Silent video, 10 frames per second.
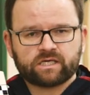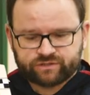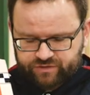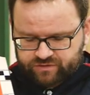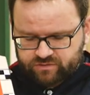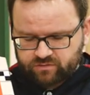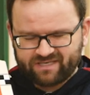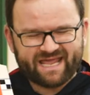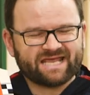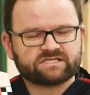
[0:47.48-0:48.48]
just
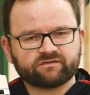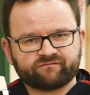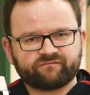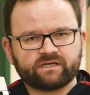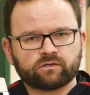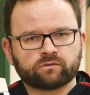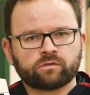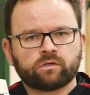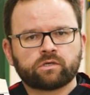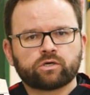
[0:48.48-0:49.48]
enhancing the feel
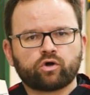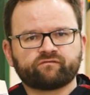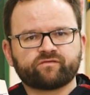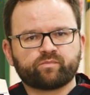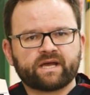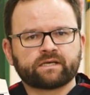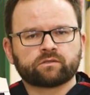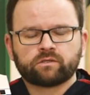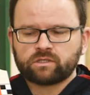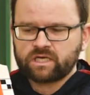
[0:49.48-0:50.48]
off the bat
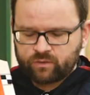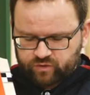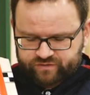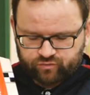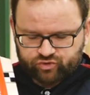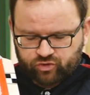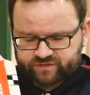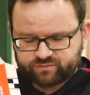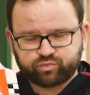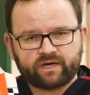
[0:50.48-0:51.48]
while still trying to
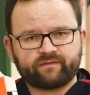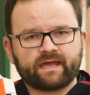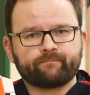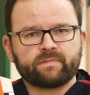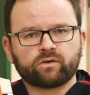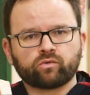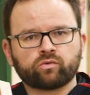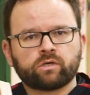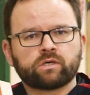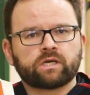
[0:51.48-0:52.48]
spread that middle
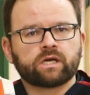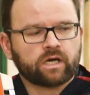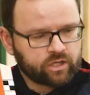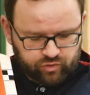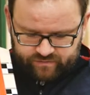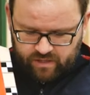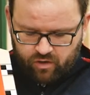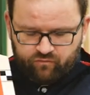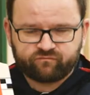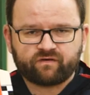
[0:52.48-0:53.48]
across the
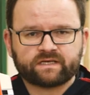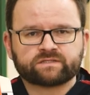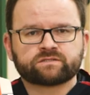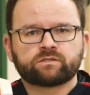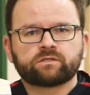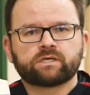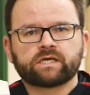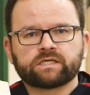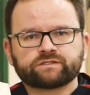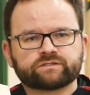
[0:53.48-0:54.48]
whole face
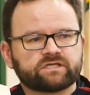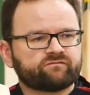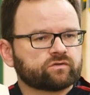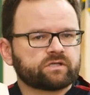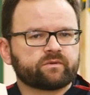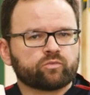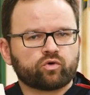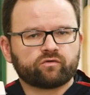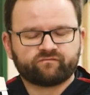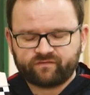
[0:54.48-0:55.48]
just to give you a little bit
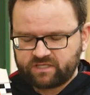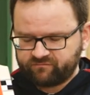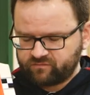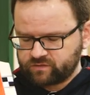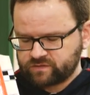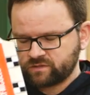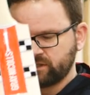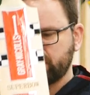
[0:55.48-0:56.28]
more forgiveness.